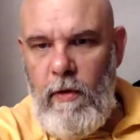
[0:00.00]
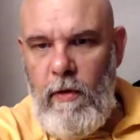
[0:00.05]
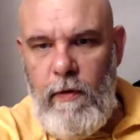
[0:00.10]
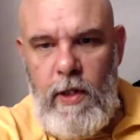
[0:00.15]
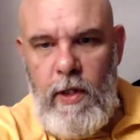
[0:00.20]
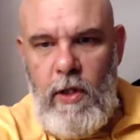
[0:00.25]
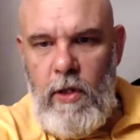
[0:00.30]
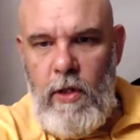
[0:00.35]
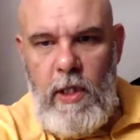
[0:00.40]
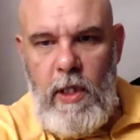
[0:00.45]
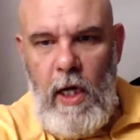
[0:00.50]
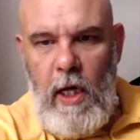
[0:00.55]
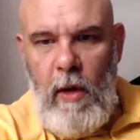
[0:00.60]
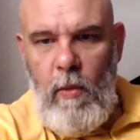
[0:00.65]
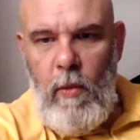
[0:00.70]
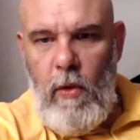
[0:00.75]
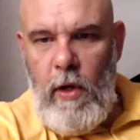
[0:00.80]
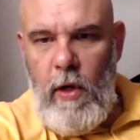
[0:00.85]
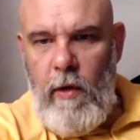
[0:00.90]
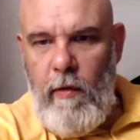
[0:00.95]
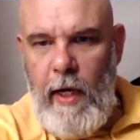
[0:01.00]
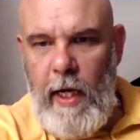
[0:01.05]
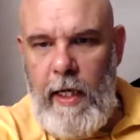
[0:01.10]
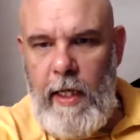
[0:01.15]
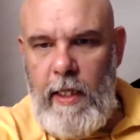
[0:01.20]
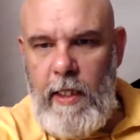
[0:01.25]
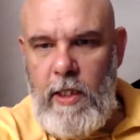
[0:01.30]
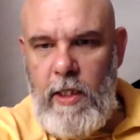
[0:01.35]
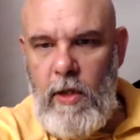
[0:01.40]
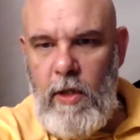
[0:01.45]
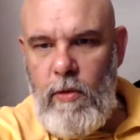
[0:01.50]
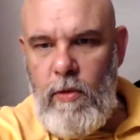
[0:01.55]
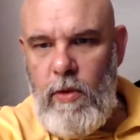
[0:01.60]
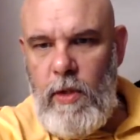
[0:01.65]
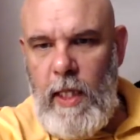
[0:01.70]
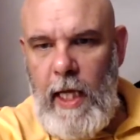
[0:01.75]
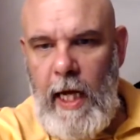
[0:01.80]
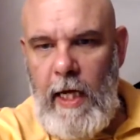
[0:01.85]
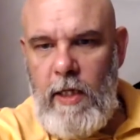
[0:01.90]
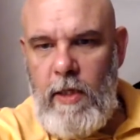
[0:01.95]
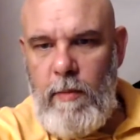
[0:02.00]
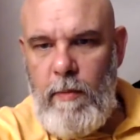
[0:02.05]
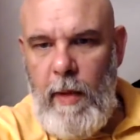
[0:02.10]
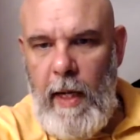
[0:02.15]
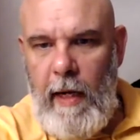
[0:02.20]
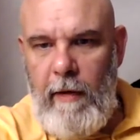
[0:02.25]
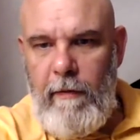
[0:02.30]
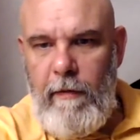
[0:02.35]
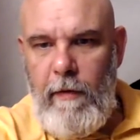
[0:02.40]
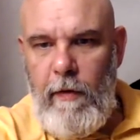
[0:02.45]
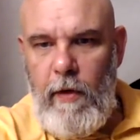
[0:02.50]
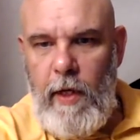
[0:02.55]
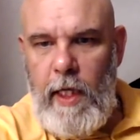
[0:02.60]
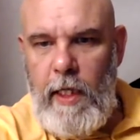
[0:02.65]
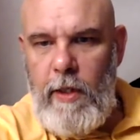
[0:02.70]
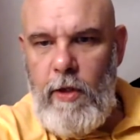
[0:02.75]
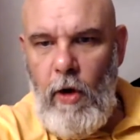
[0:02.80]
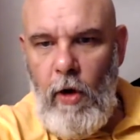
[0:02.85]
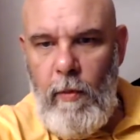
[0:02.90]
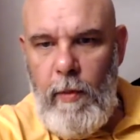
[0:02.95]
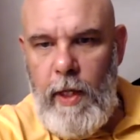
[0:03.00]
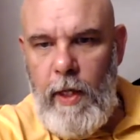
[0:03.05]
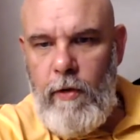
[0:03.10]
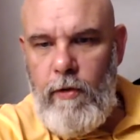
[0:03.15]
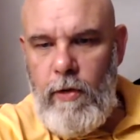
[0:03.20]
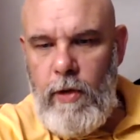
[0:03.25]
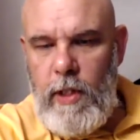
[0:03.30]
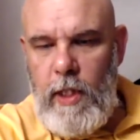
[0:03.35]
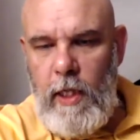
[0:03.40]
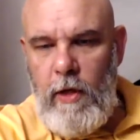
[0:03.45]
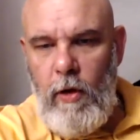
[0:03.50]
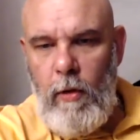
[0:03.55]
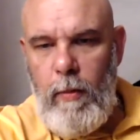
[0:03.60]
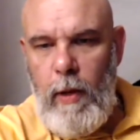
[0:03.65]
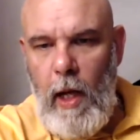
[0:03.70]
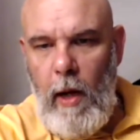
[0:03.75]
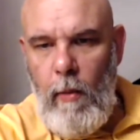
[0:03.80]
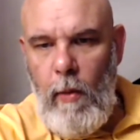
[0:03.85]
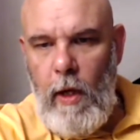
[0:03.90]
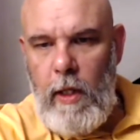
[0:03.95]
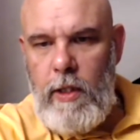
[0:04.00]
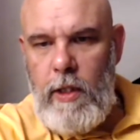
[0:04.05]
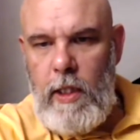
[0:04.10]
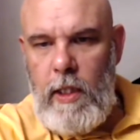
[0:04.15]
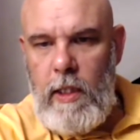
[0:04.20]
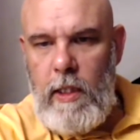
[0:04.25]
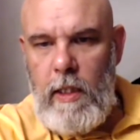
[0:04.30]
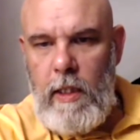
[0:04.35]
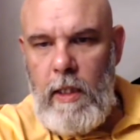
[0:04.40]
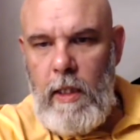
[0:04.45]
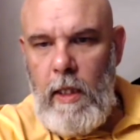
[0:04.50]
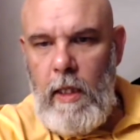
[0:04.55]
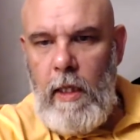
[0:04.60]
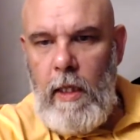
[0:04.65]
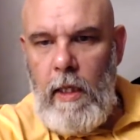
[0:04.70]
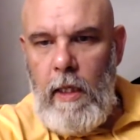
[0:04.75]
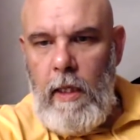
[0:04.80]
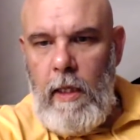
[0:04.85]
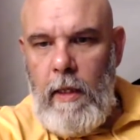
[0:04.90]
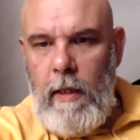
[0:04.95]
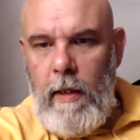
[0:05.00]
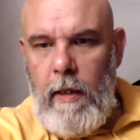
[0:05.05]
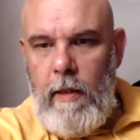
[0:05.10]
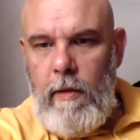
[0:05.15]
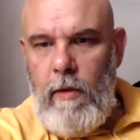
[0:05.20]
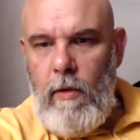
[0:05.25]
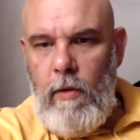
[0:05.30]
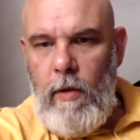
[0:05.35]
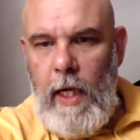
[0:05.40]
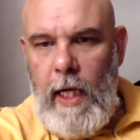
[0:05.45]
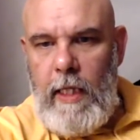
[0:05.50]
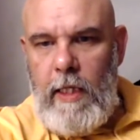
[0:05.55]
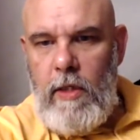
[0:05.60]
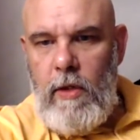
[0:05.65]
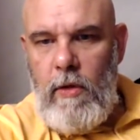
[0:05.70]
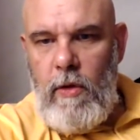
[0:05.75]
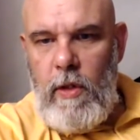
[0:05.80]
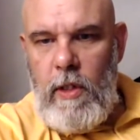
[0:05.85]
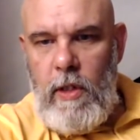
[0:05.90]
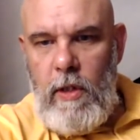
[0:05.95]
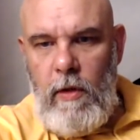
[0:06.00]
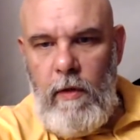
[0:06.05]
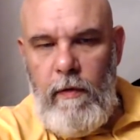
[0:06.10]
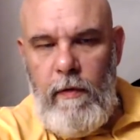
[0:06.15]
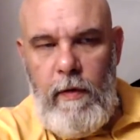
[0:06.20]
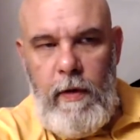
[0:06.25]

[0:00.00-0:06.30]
a sudden start walking around in £200,000 fucking diamond encrusted hublock watches and all that sort of stuff.